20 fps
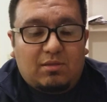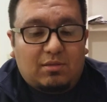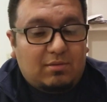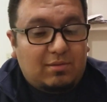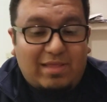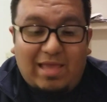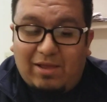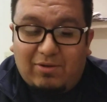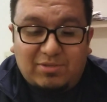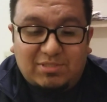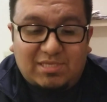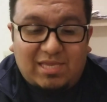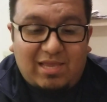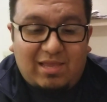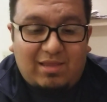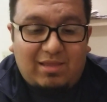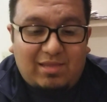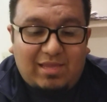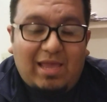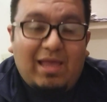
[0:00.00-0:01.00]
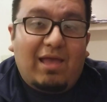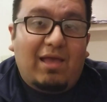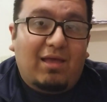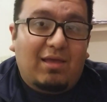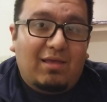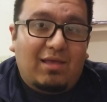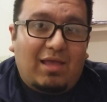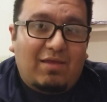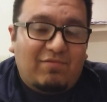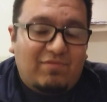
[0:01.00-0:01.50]
That was it. Yeah,
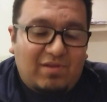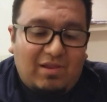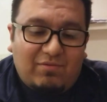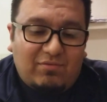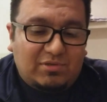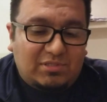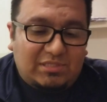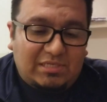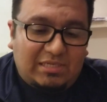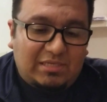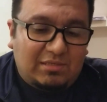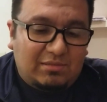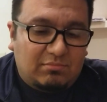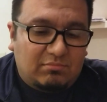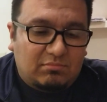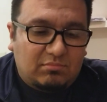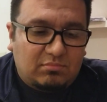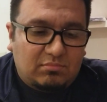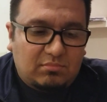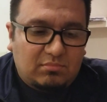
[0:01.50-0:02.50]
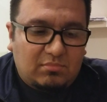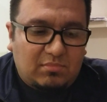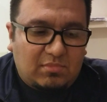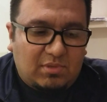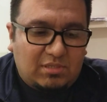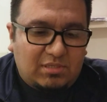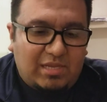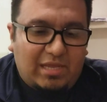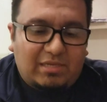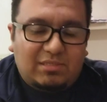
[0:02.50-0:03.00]
I've never seen a
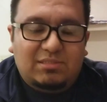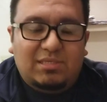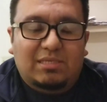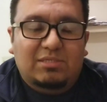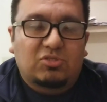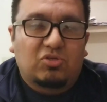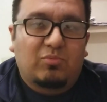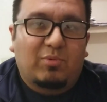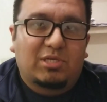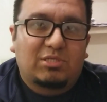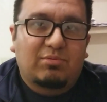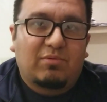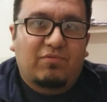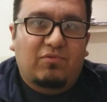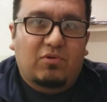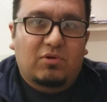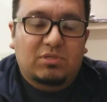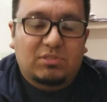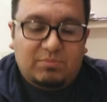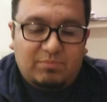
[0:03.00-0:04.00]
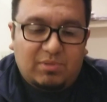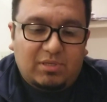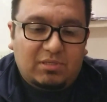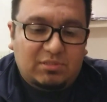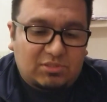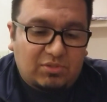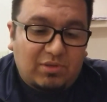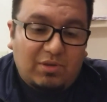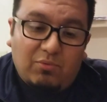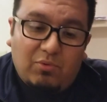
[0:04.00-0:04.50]
deck set so much before.
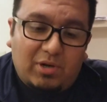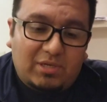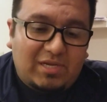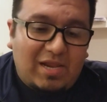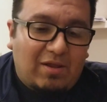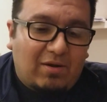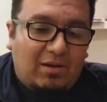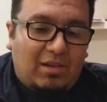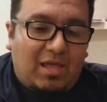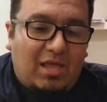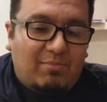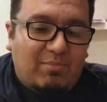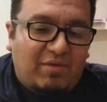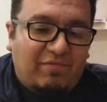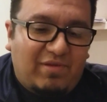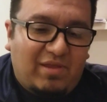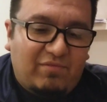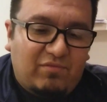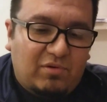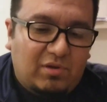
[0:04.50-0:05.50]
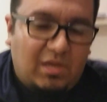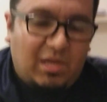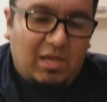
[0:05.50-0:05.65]
So it worked out a lot in my favor.